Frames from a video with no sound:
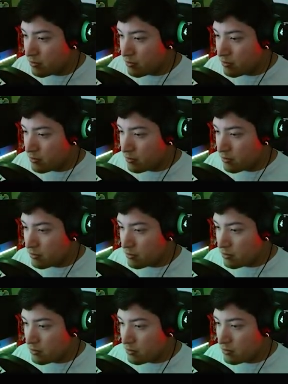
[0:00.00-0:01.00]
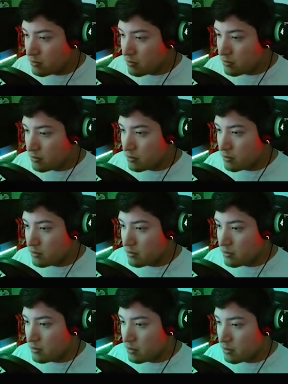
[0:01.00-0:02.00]

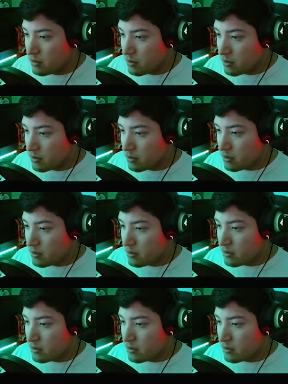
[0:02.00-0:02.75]
Nobody speaks.